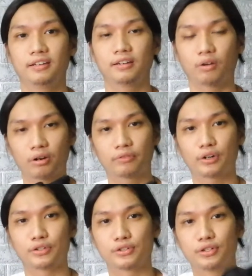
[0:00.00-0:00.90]

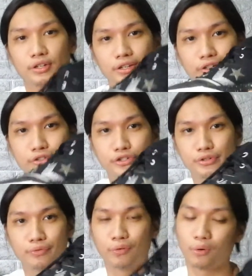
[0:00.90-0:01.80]
Converse
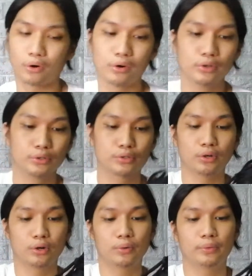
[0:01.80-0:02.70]
G4.
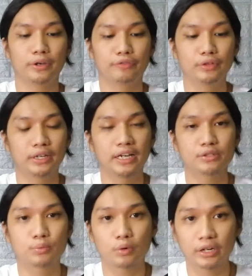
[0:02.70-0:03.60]
So if you
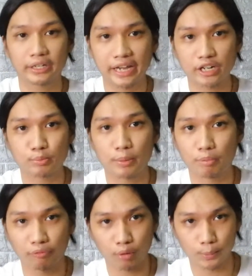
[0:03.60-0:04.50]
guys want to catch my
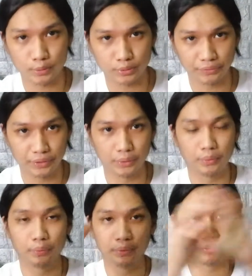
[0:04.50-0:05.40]
performance
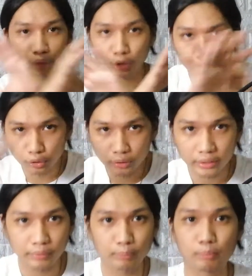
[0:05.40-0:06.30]
review, the
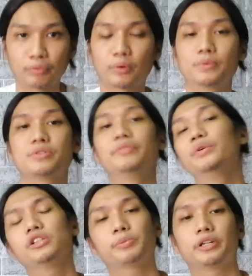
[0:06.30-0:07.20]
full performance
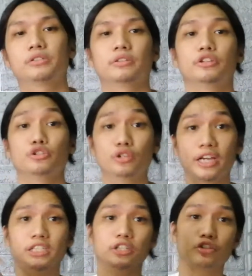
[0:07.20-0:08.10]
review experience on this, you
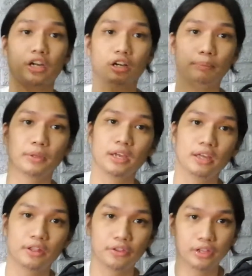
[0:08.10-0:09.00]
guys can check out
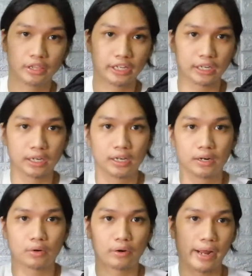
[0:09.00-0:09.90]
the link
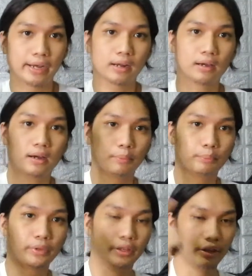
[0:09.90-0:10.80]
right up
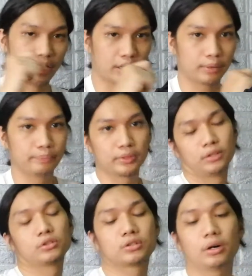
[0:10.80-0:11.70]
there.
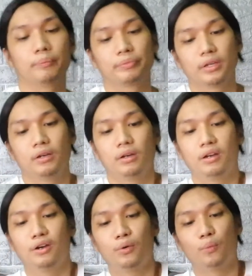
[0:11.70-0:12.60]
So
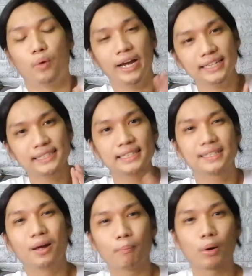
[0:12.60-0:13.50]
why is
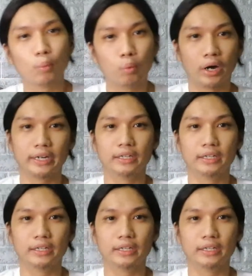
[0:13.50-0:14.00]
this number 1?